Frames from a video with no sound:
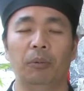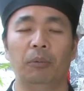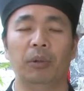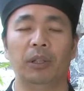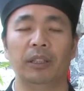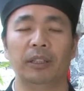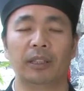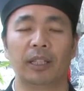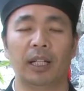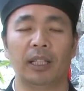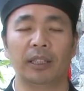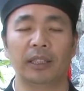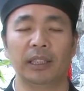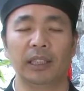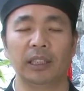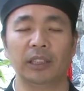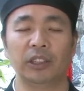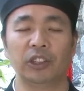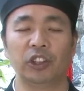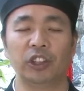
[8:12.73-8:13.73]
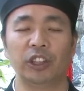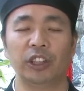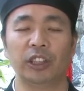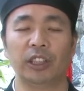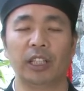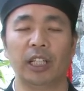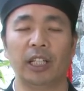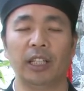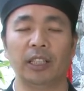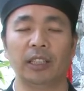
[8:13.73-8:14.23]
When dantian qi
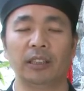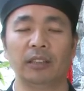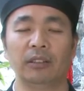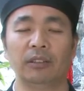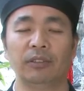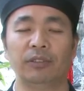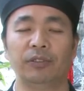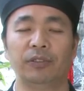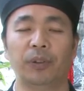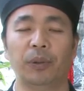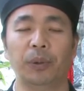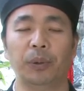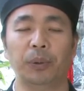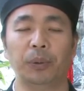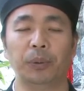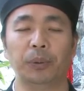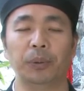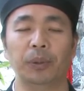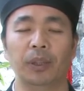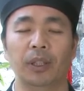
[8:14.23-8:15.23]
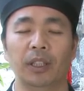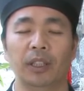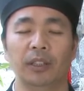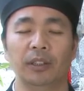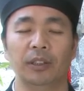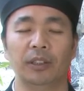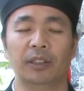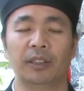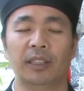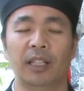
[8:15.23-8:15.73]
getting full,
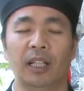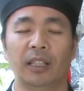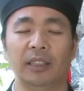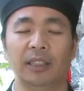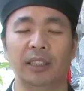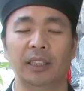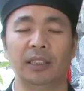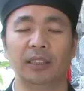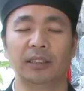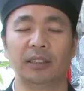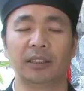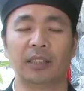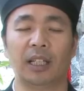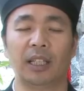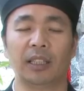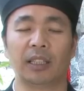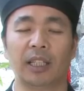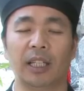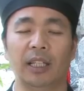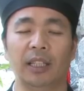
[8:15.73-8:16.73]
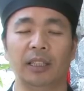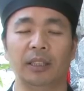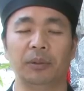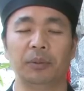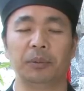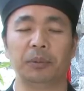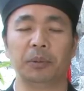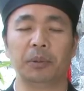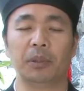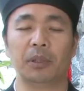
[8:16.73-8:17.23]
your dantian start
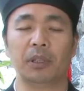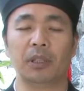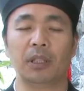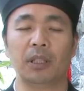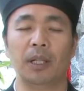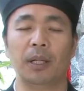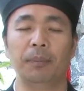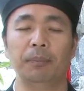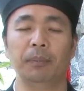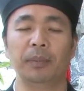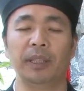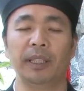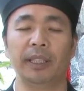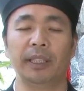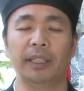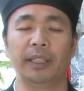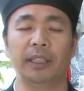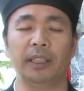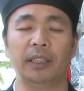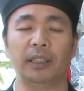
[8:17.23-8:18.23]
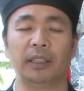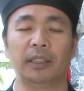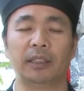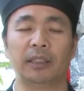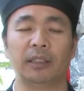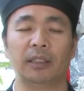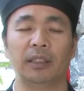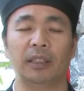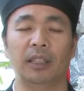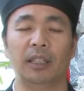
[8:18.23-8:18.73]
getting warm heat.